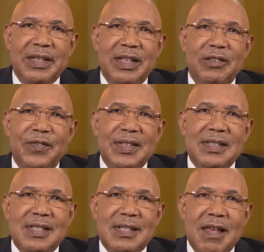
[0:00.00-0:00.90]
can feel
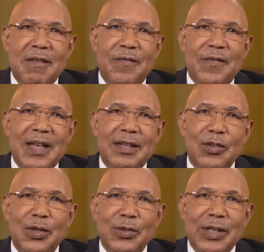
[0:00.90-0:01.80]
safe and
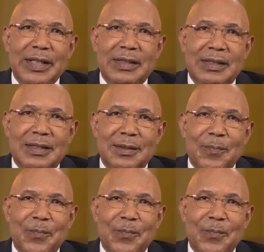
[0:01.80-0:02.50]
all right